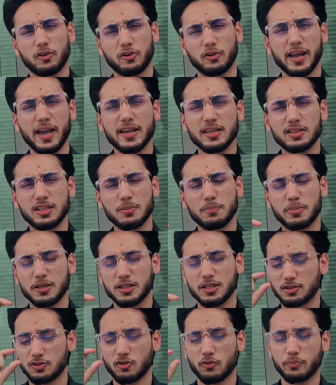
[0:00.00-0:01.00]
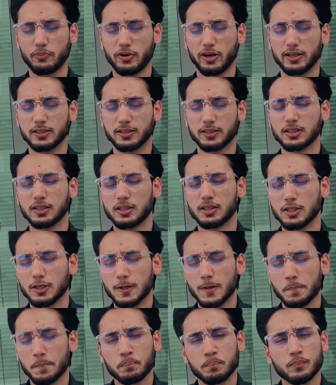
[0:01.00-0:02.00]
for 80 pieces of bread.
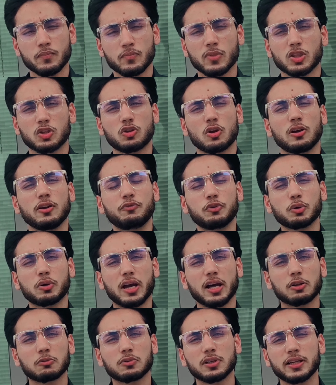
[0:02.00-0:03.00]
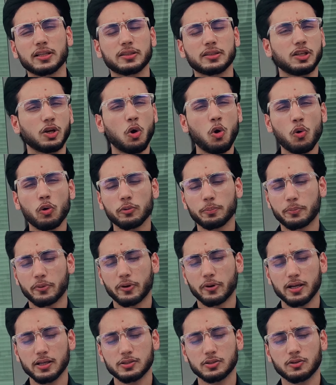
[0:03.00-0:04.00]
So if you calculate the whole
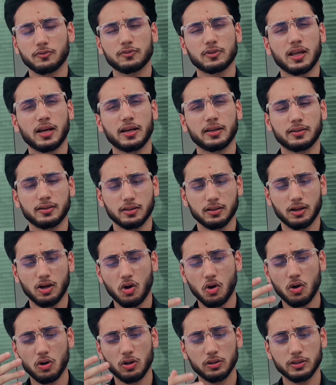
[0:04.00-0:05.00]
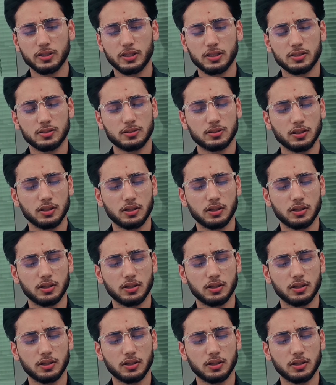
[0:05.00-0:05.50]
price of like all these